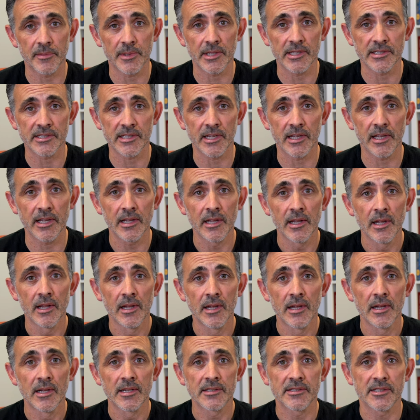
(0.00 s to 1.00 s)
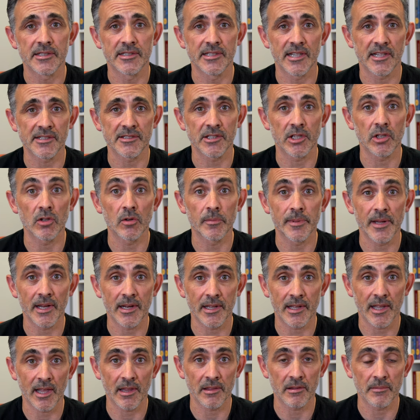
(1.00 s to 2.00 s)
for me to say, suggests that you'll be
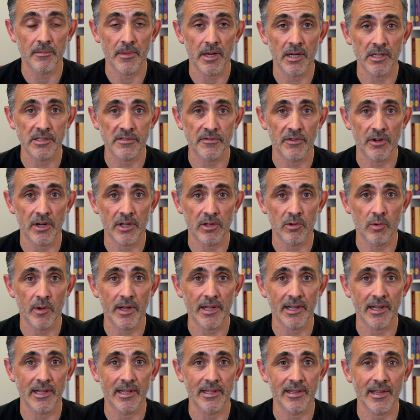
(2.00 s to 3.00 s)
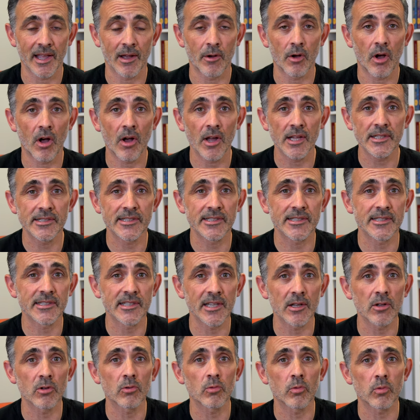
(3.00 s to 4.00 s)
able to get the marks very quickly. Now, I
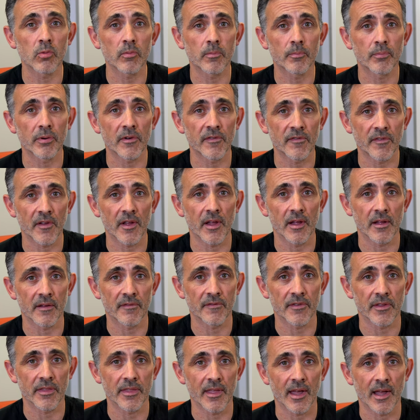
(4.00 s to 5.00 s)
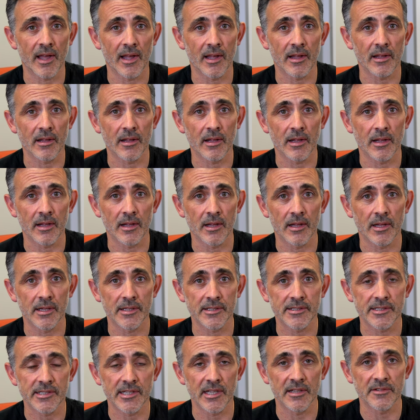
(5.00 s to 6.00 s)
still prefer for that Uh,
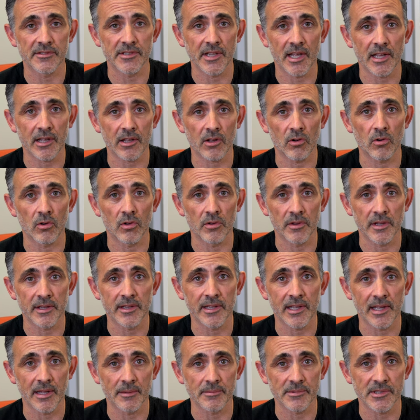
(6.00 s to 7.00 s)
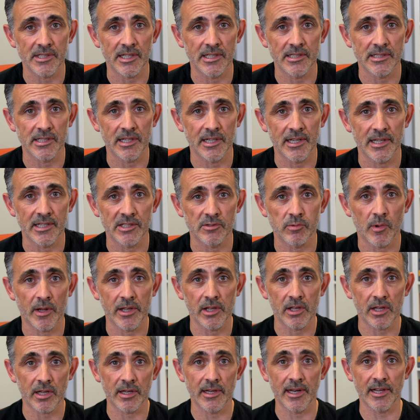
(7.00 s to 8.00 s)
Steve's deck or the D M C's Elites, where
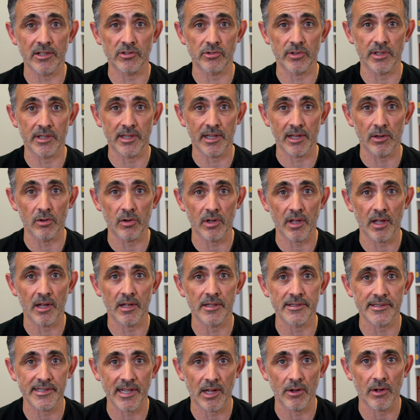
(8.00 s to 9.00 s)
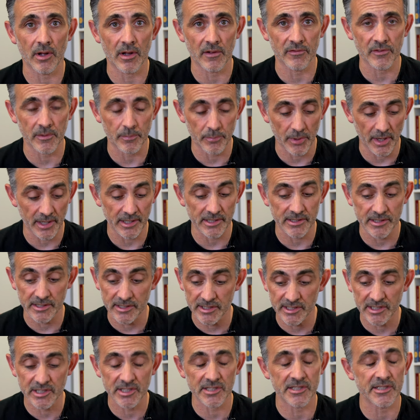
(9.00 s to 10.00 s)
you can literally deal cards out after practicing.
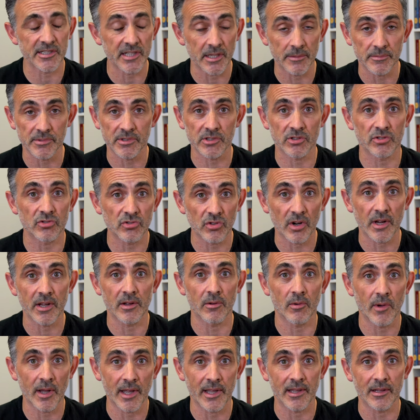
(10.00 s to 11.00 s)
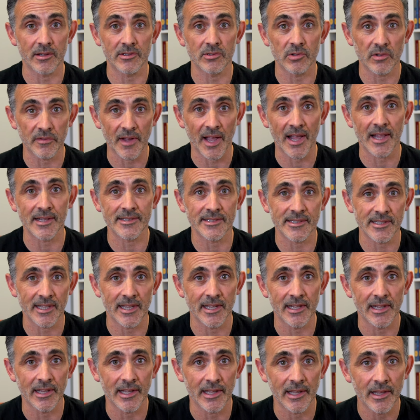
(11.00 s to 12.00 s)
It just seems straight away sort of as
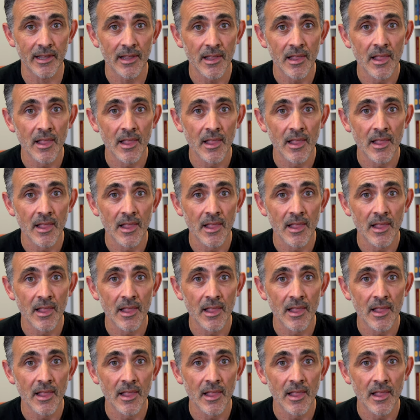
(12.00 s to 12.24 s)
dealing.